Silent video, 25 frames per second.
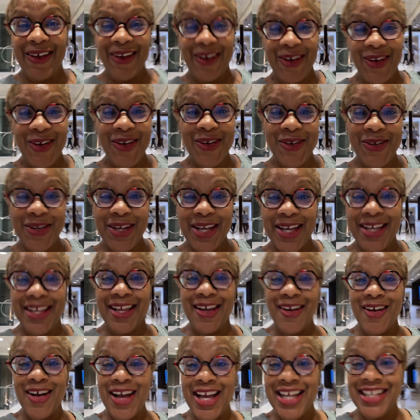Okay,
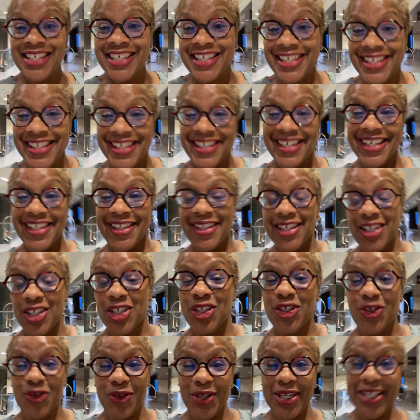y'all, I just did the
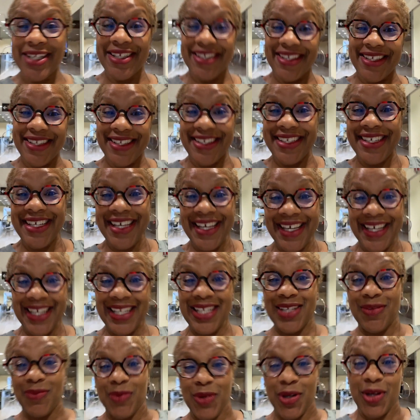stress
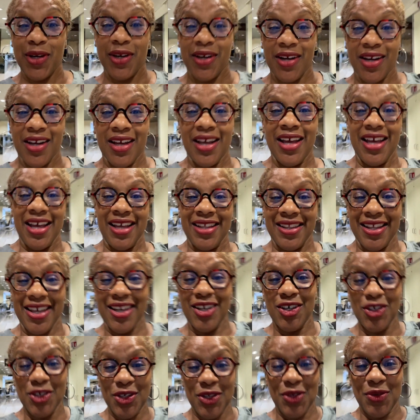test where they
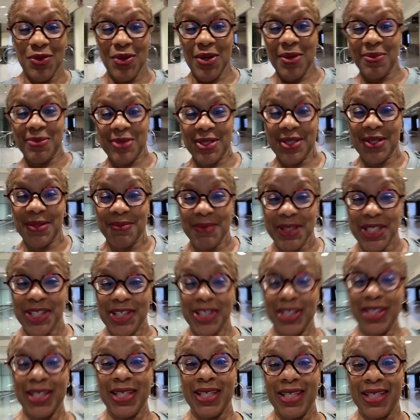hook you up to the
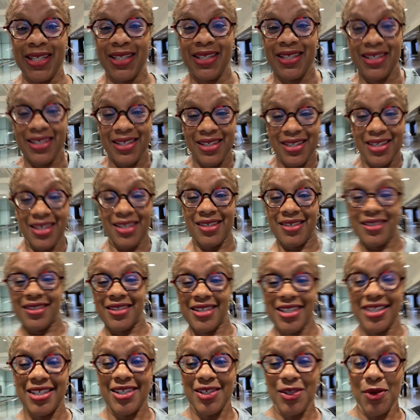machine and
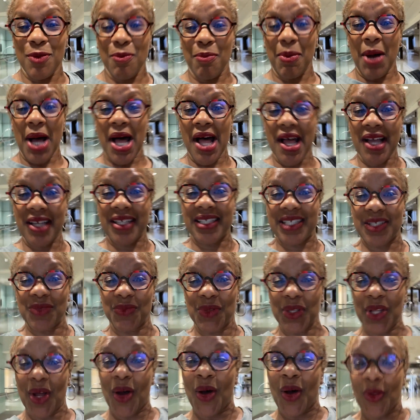this little box
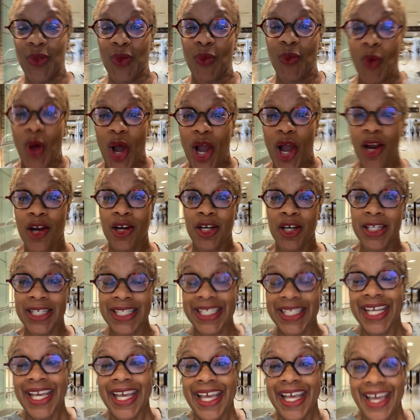with all the
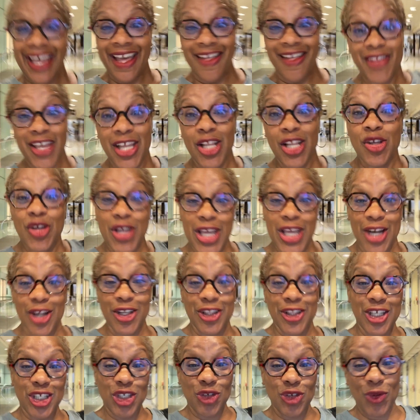wires, and then you get
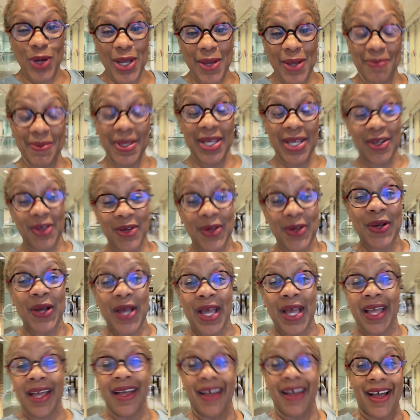on the treadmill.
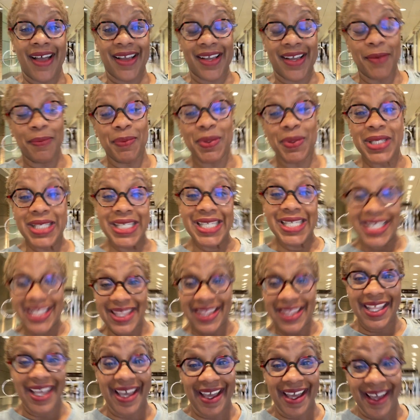I
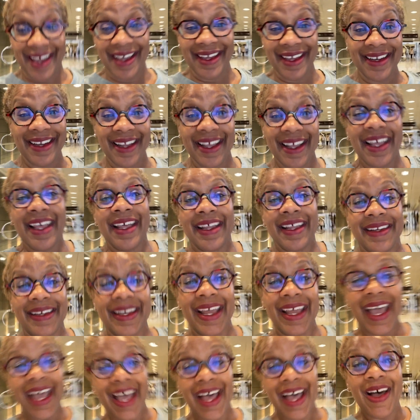completed that.
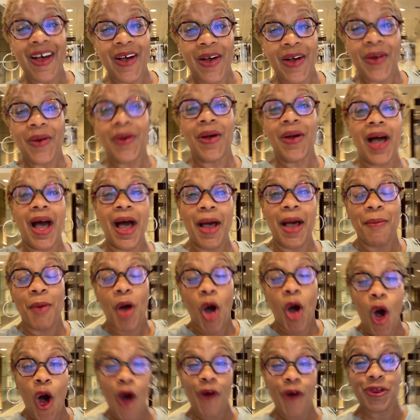Now I'm
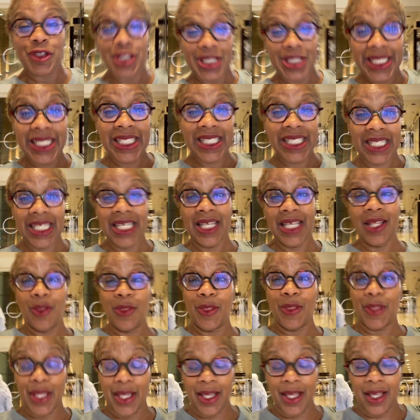off to see
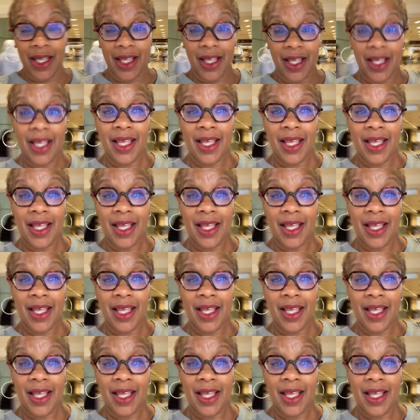the